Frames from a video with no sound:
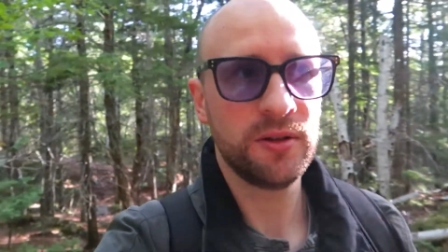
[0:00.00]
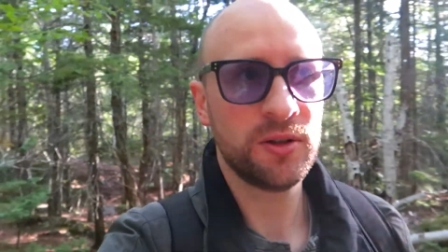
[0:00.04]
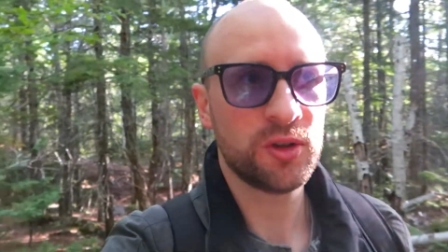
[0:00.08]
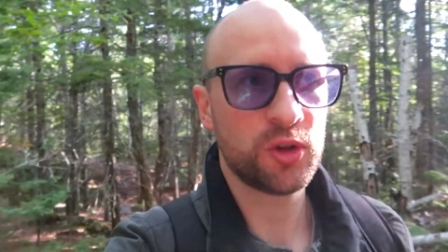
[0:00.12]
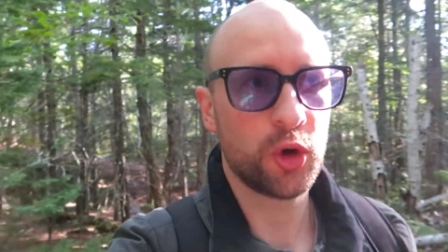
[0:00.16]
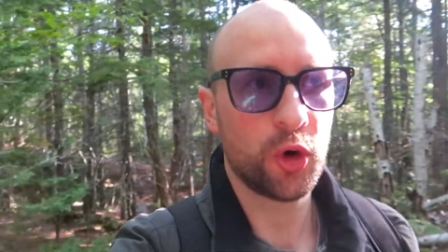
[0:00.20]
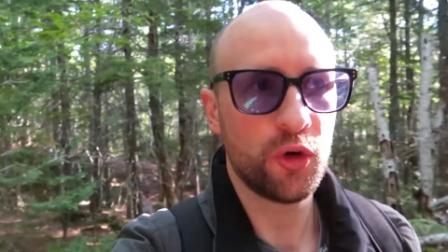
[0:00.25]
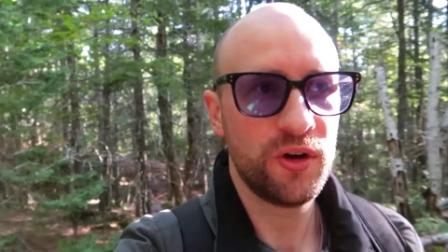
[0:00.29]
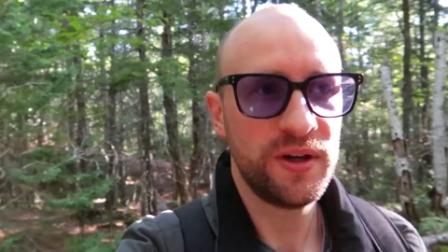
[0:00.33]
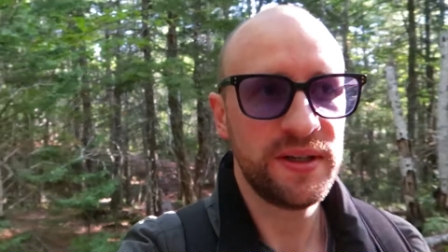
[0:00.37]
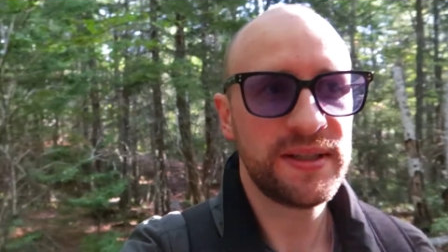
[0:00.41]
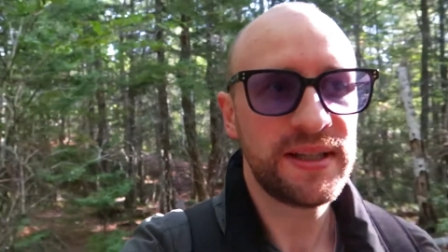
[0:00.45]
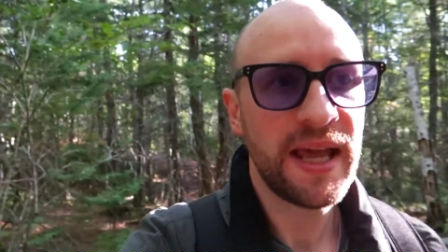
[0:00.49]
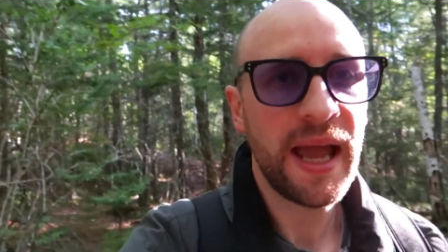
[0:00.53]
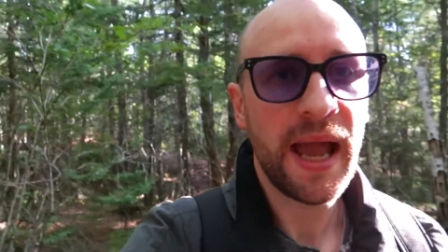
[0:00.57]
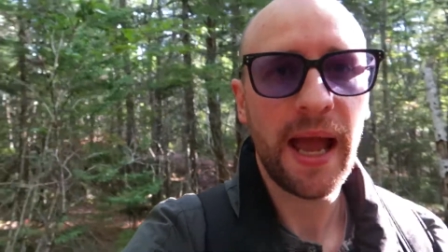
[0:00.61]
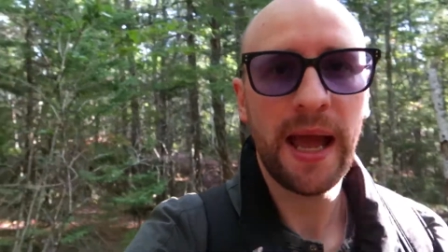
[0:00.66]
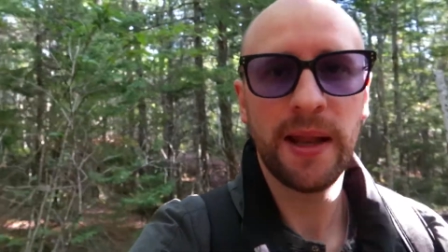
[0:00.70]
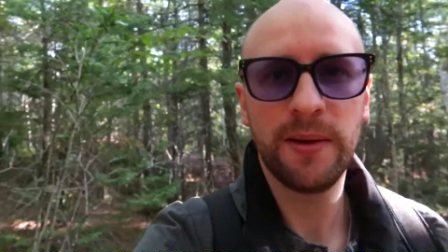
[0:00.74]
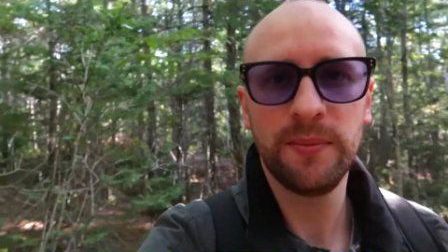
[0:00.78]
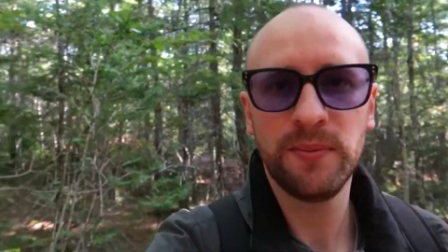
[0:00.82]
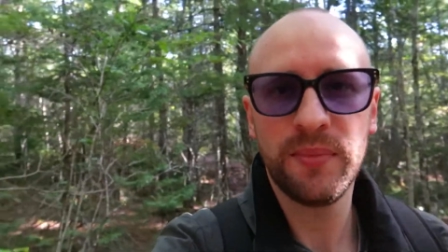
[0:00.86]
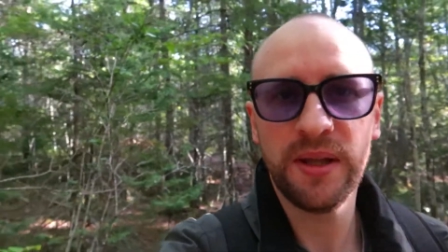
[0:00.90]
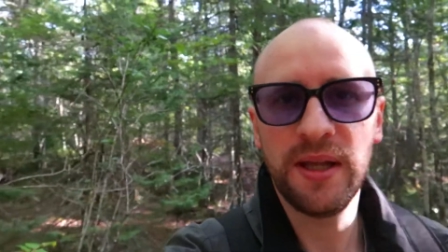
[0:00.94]
Stories
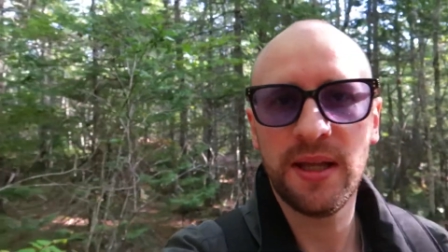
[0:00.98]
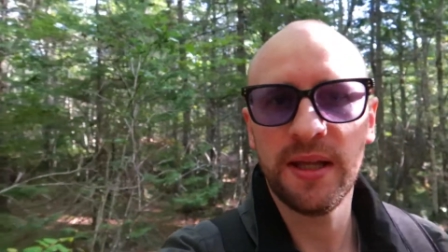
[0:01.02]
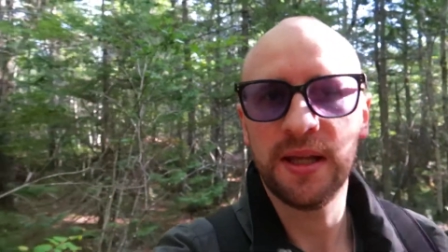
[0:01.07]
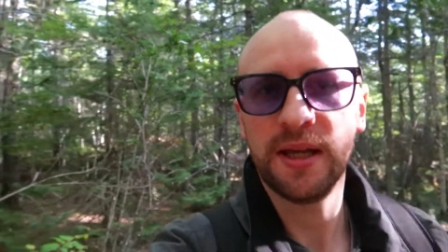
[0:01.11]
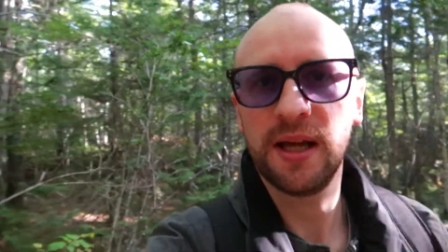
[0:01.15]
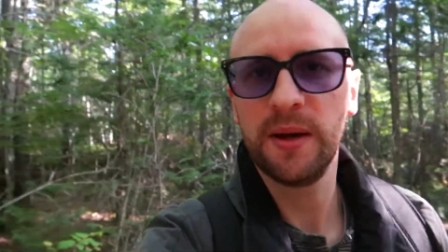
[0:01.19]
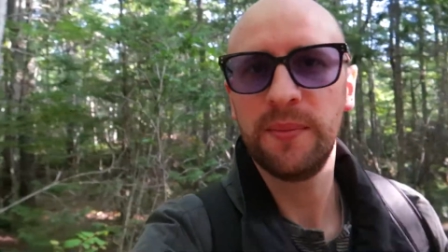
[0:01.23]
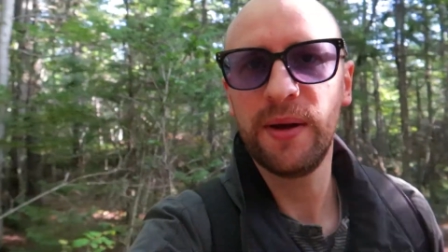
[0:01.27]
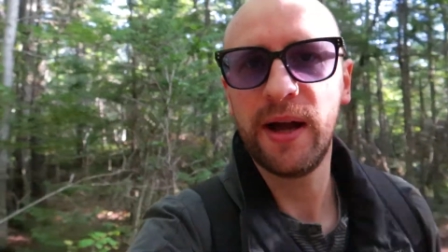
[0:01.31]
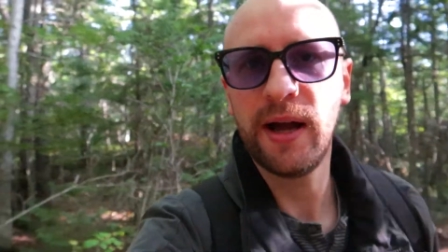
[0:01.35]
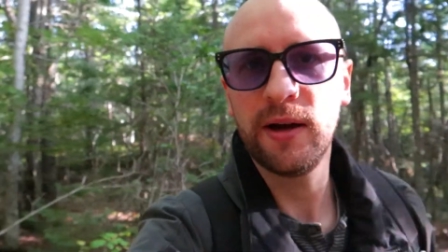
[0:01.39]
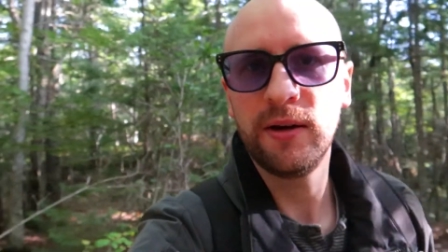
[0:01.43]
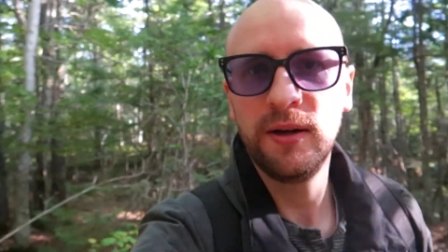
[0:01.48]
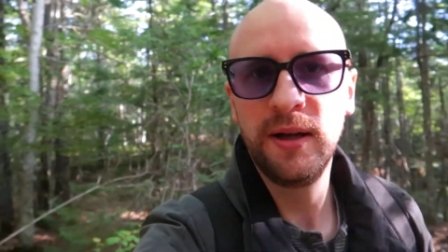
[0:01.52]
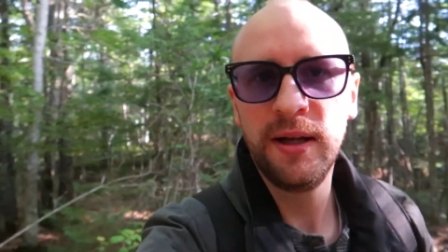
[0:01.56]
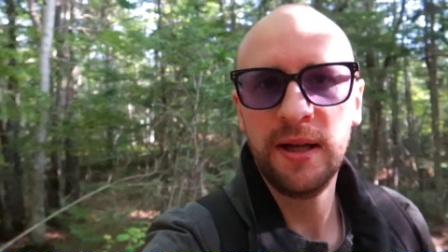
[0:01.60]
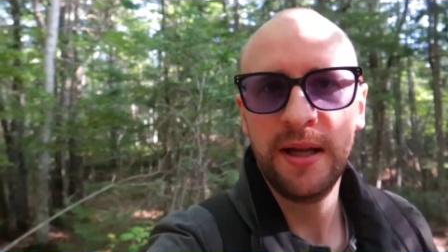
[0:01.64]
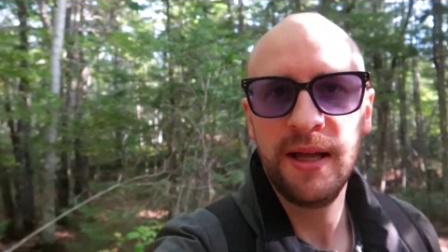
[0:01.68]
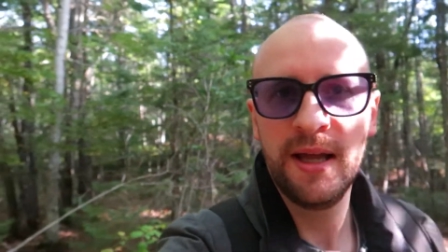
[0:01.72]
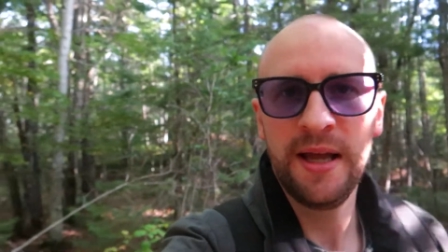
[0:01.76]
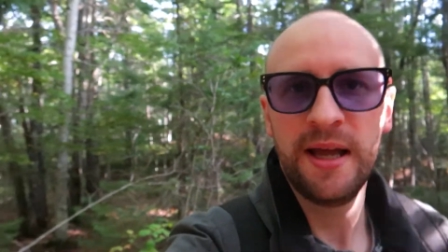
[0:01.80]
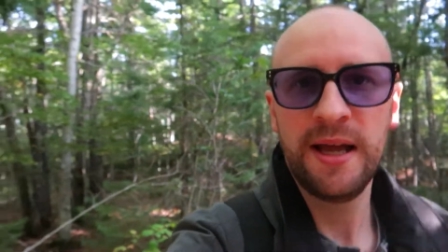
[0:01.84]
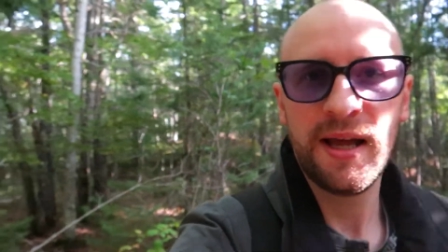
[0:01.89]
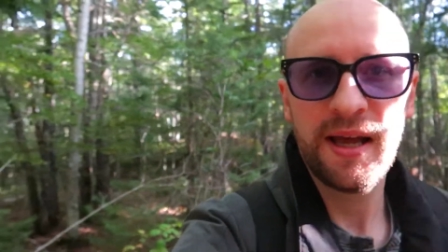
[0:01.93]
can be about
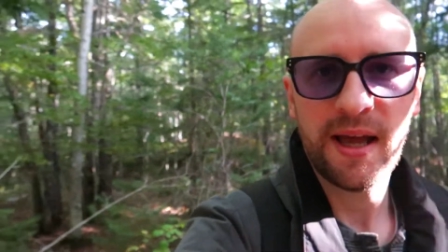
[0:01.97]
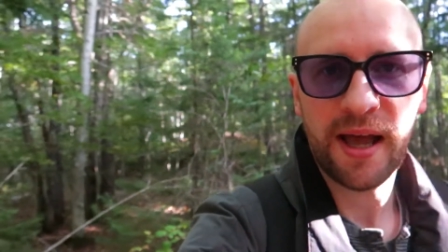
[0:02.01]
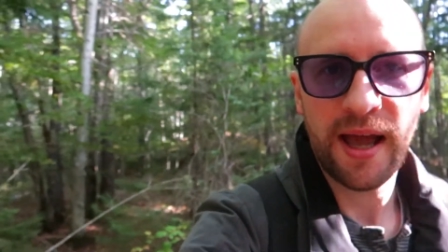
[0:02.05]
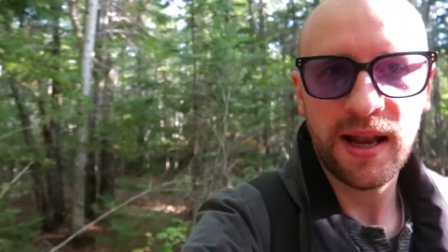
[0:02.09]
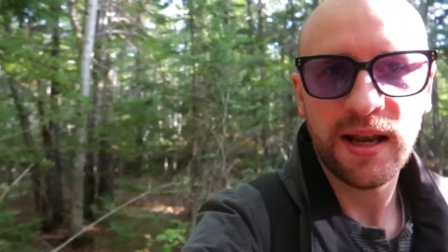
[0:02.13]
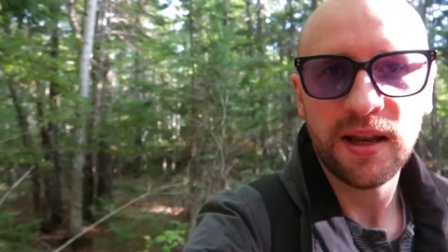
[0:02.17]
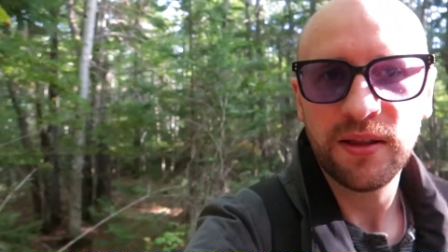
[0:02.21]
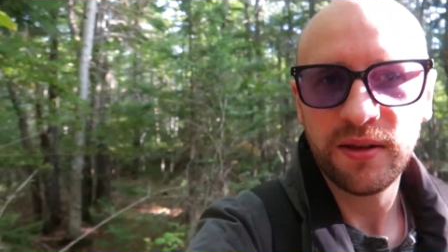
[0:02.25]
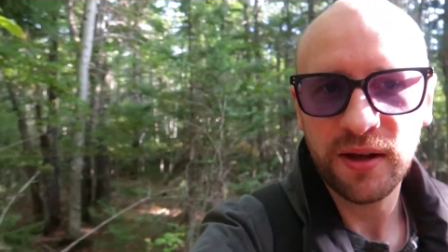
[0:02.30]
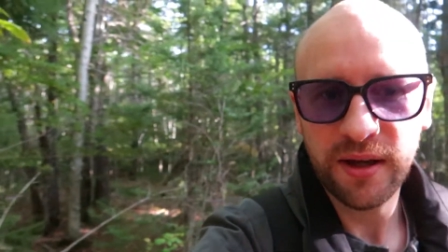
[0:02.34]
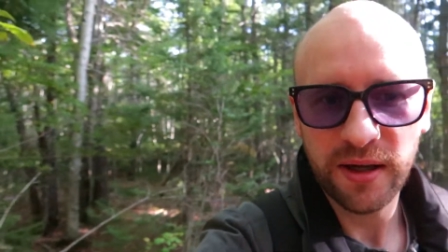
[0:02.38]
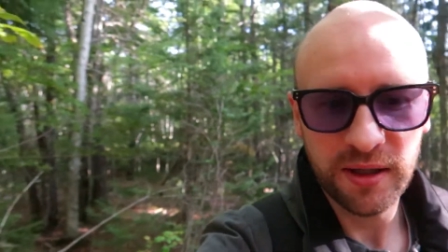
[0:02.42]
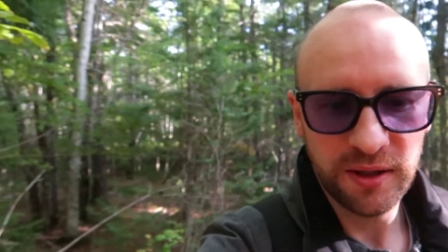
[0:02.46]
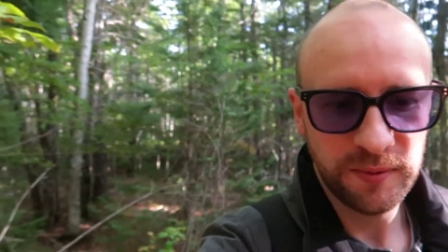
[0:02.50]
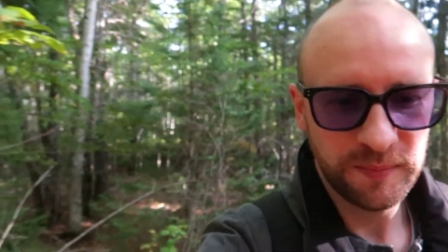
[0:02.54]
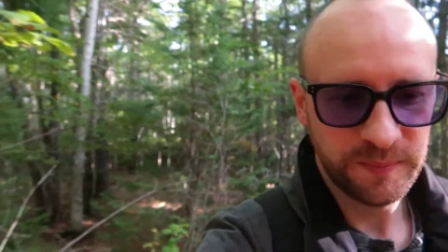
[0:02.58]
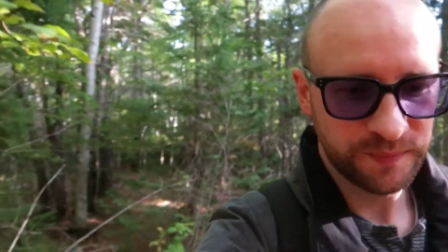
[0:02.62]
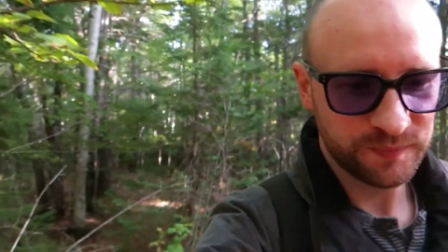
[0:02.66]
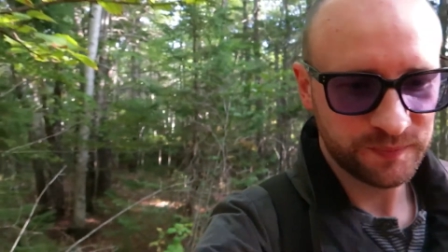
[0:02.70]
anything.